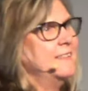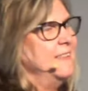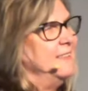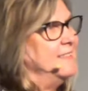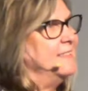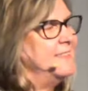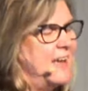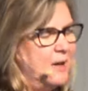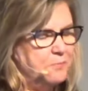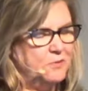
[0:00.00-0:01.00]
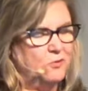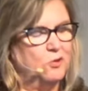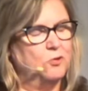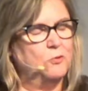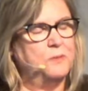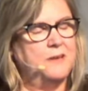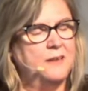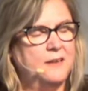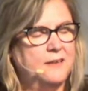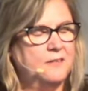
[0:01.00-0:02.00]
steps to
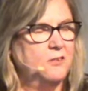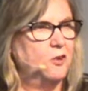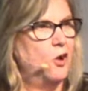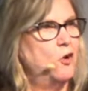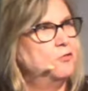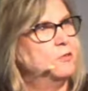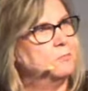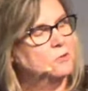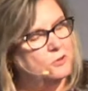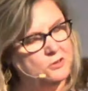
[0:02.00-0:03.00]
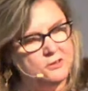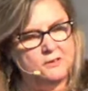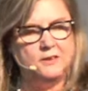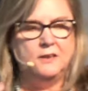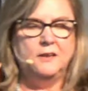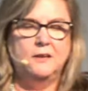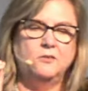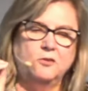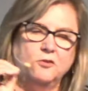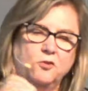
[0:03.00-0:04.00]
beginning to go from good
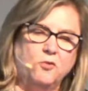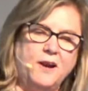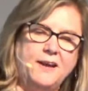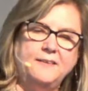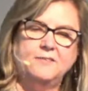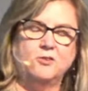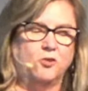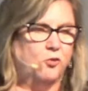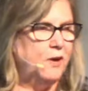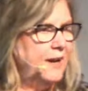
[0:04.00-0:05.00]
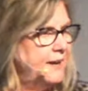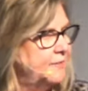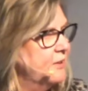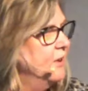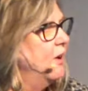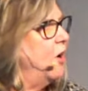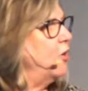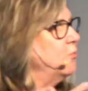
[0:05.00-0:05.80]
to great to grand are